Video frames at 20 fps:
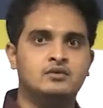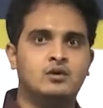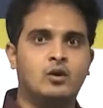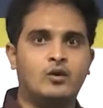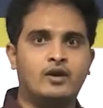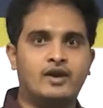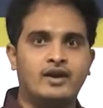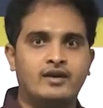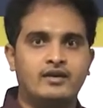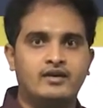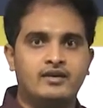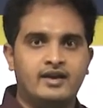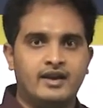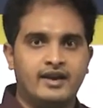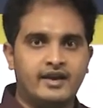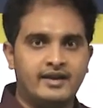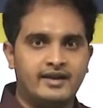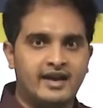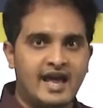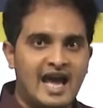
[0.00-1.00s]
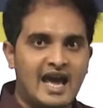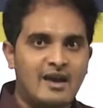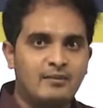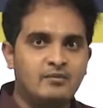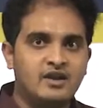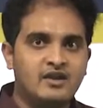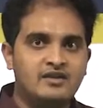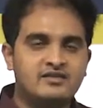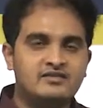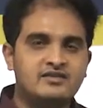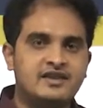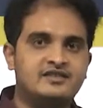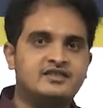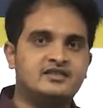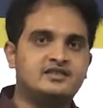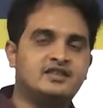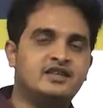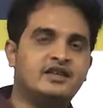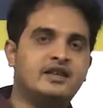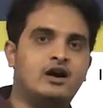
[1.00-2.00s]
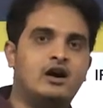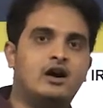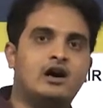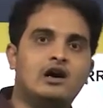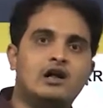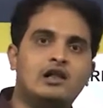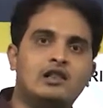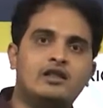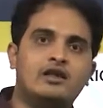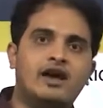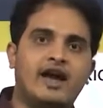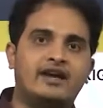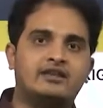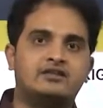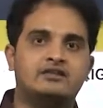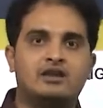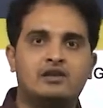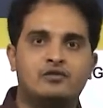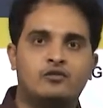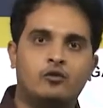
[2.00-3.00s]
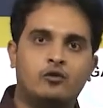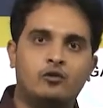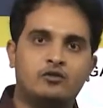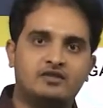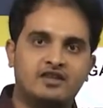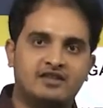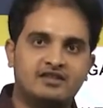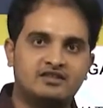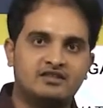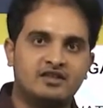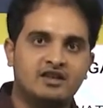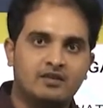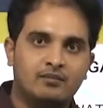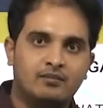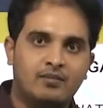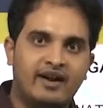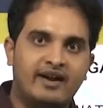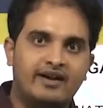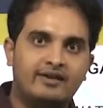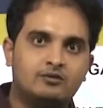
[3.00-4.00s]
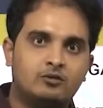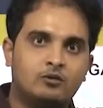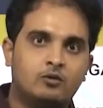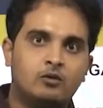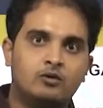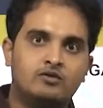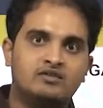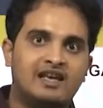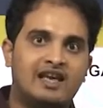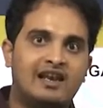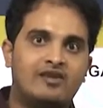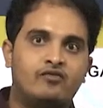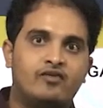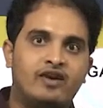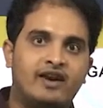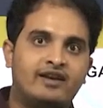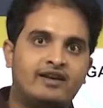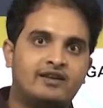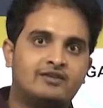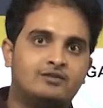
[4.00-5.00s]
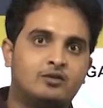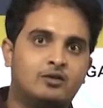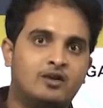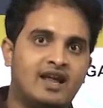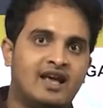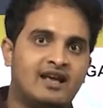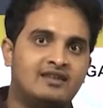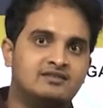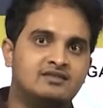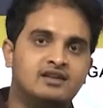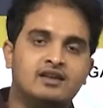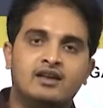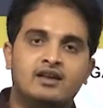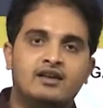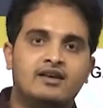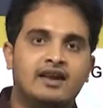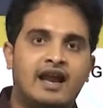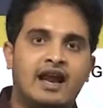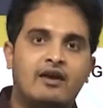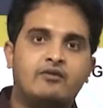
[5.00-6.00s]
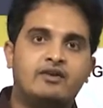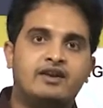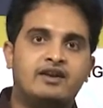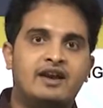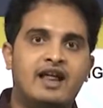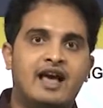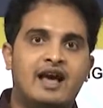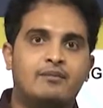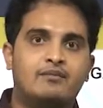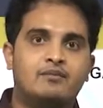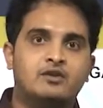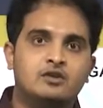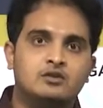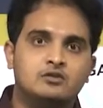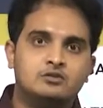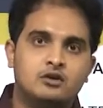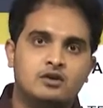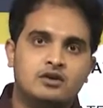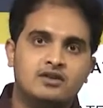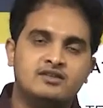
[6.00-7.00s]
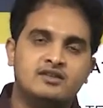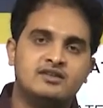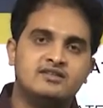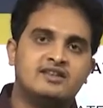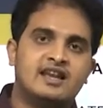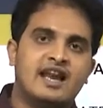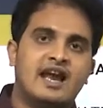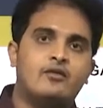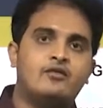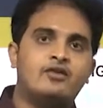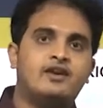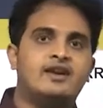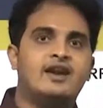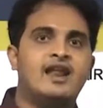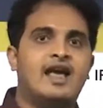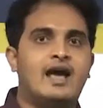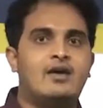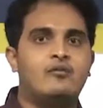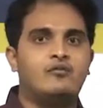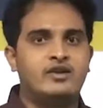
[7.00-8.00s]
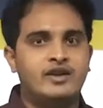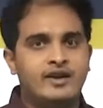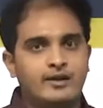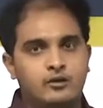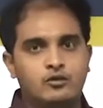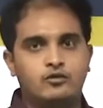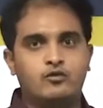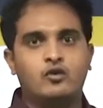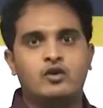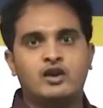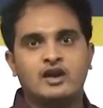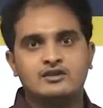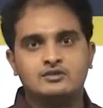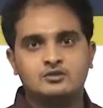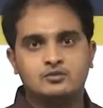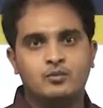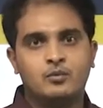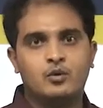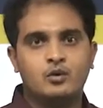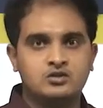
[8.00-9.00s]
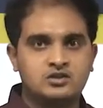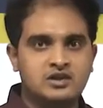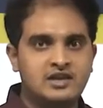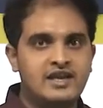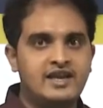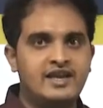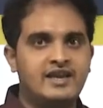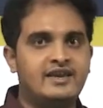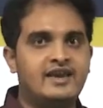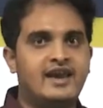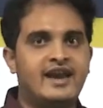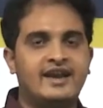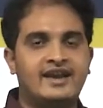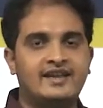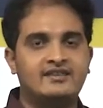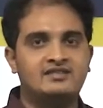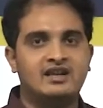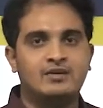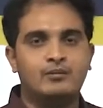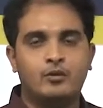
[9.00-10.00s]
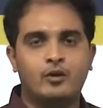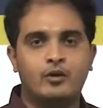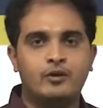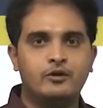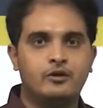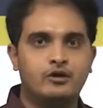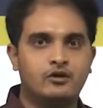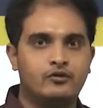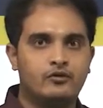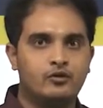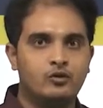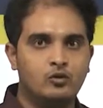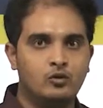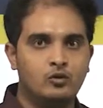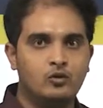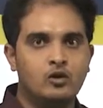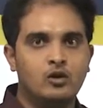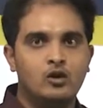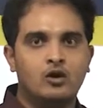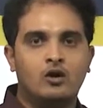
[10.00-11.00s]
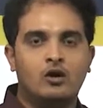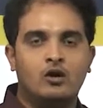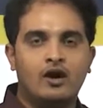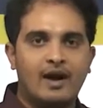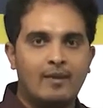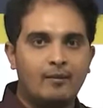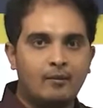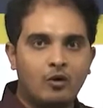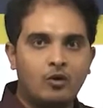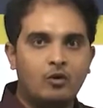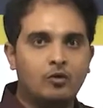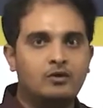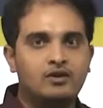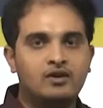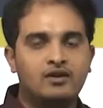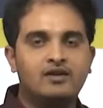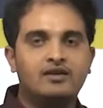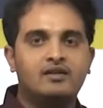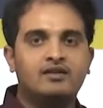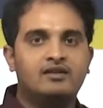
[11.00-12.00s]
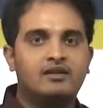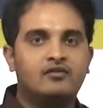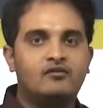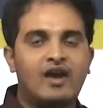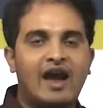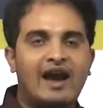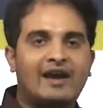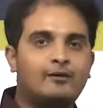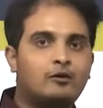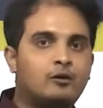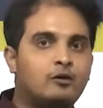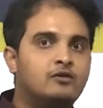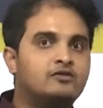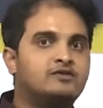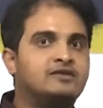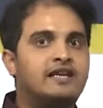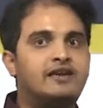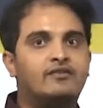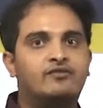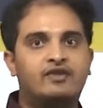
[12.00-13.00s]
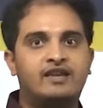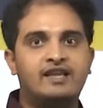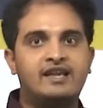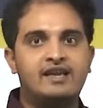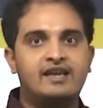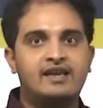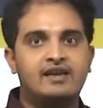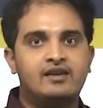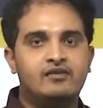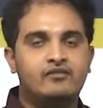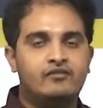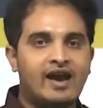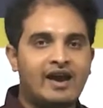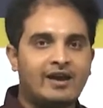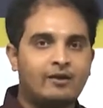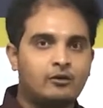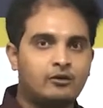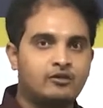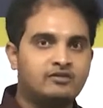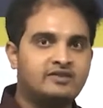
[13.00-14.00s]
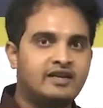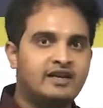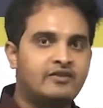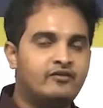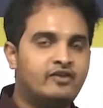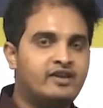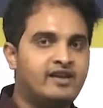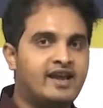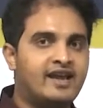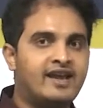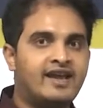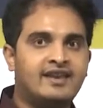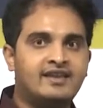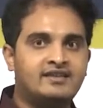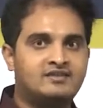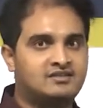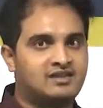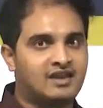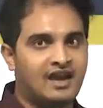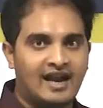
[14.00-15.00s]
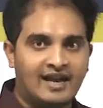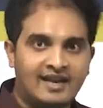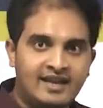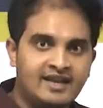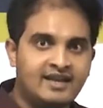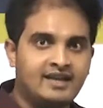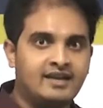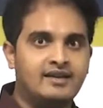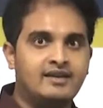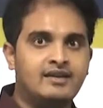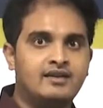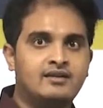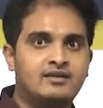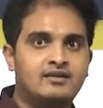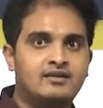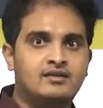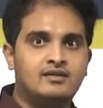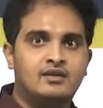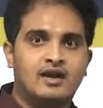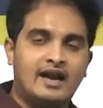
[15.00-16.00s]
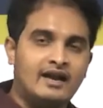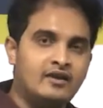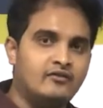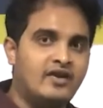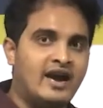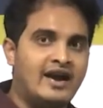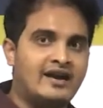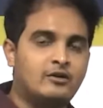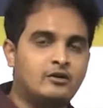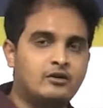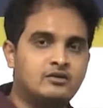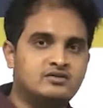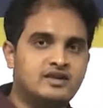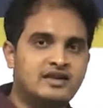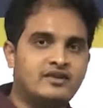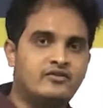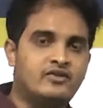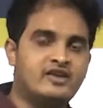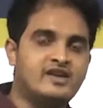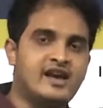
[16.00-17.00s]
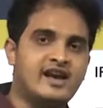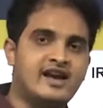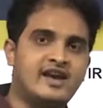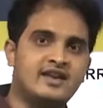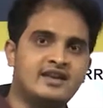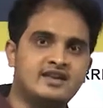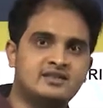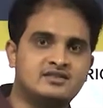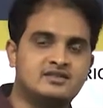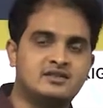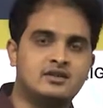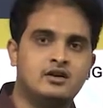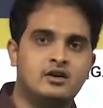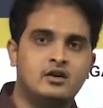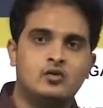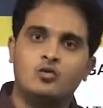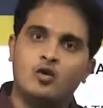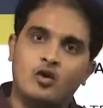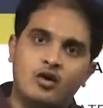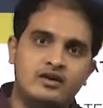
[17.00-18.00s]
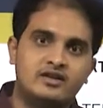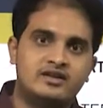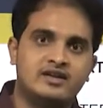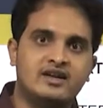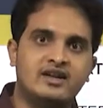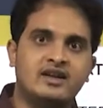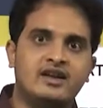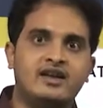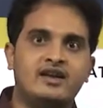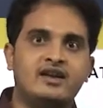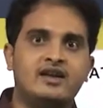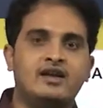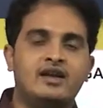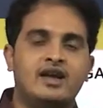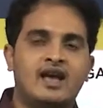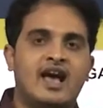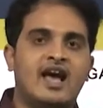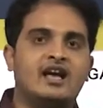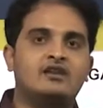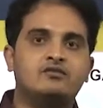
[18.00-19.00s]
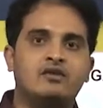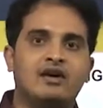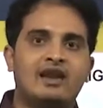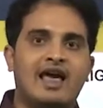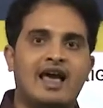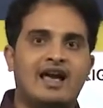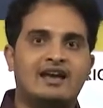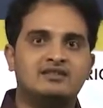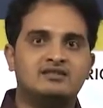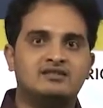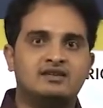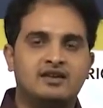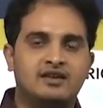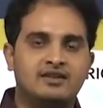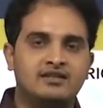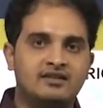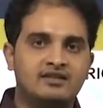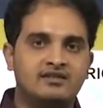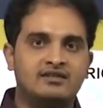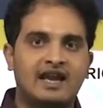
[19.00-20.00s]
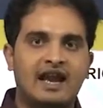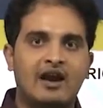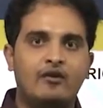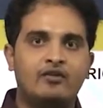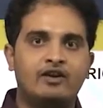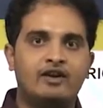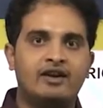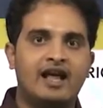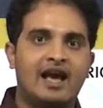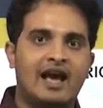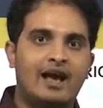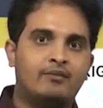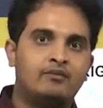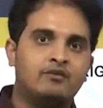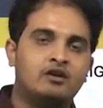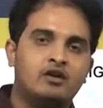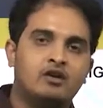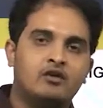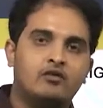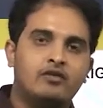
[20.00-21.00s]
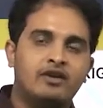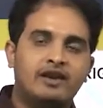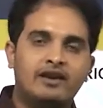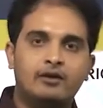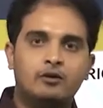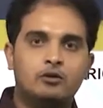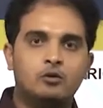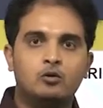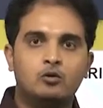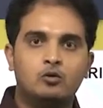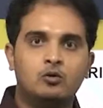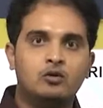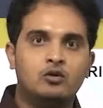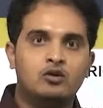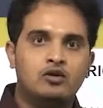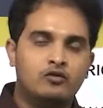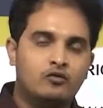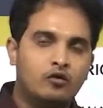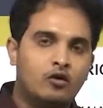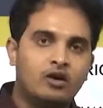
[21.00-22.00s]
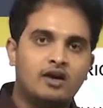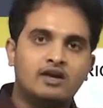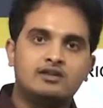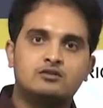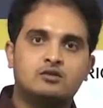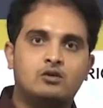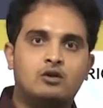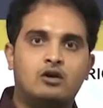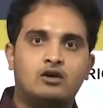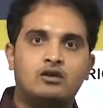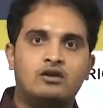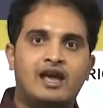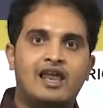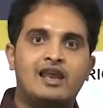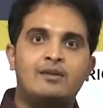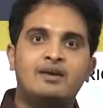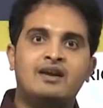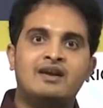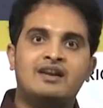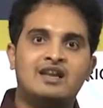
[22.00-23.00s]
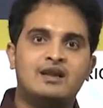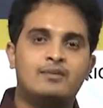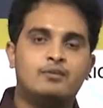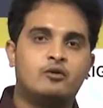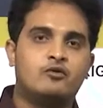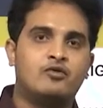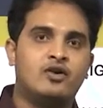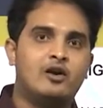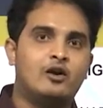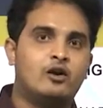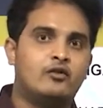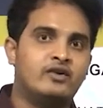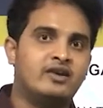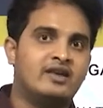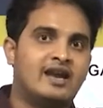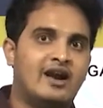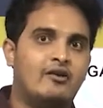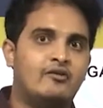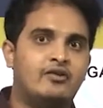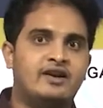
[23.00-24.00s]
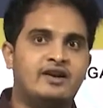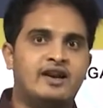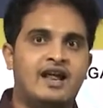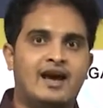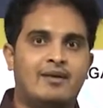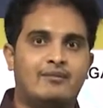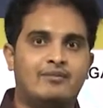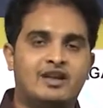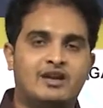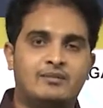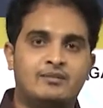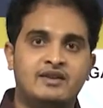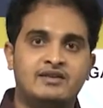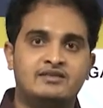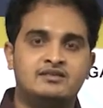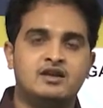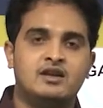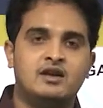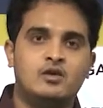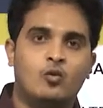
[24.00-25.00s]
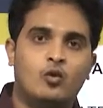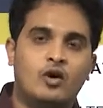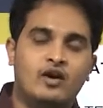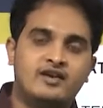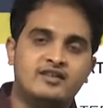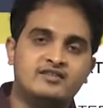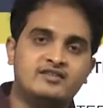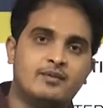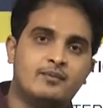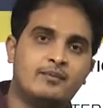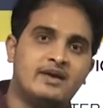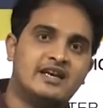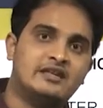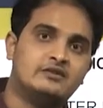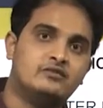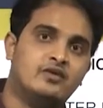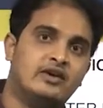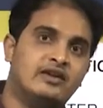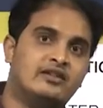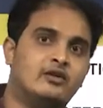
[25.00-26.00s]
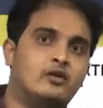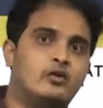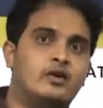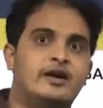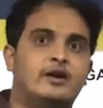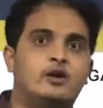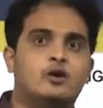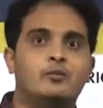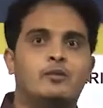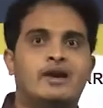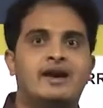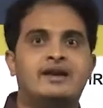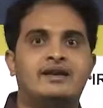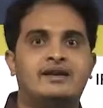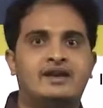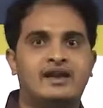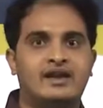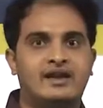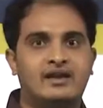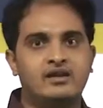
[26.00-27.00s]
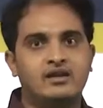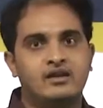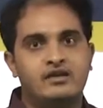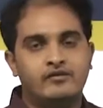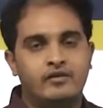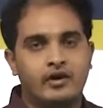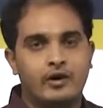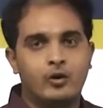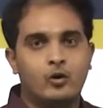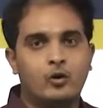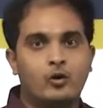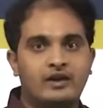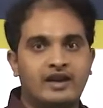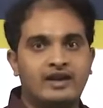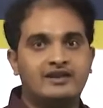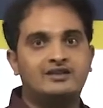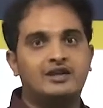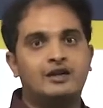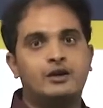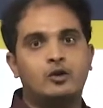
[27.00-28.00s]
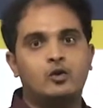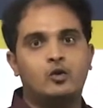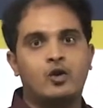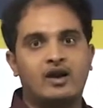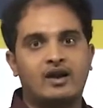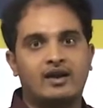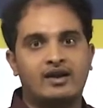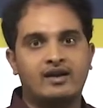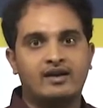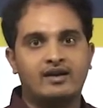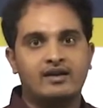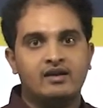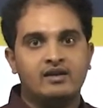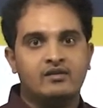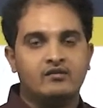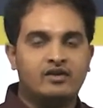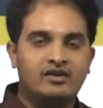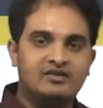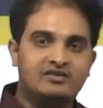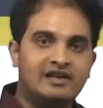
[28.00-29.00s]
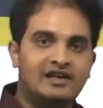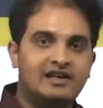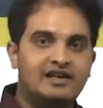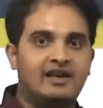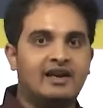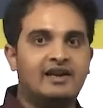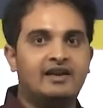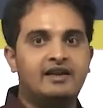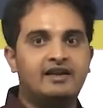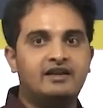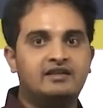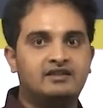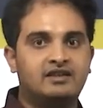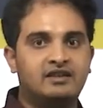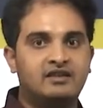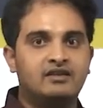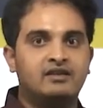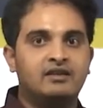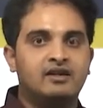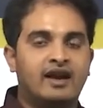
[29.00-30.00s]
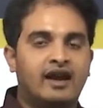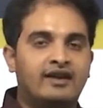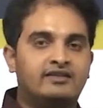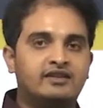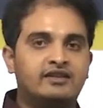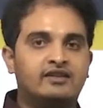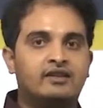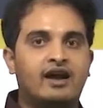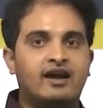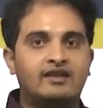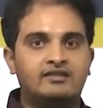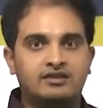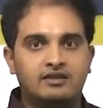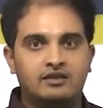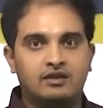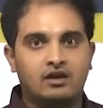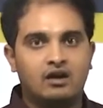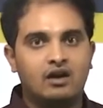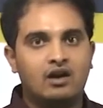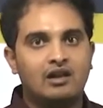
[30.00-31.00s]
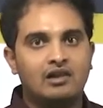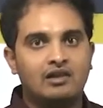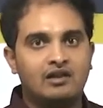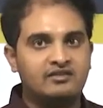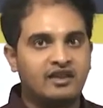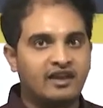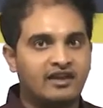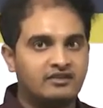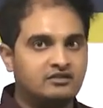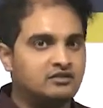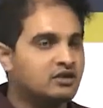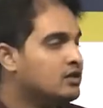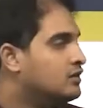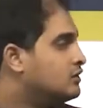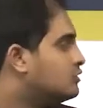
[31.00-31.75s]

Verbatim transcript: Okay, a dam that is resisting all the external forces by its own self weight is known as gravity dam. So, in this gravity dam, we need to focus mostly in gate exam point of view about the factor of safety factor of safety against sliding and factor of safety against overturning as well as in this gravity dams we need to focus on elementary profile of a gravity dam. That means what is the base width you need to maintain for no tension to occur, for silt condition, etc, etc, all the things.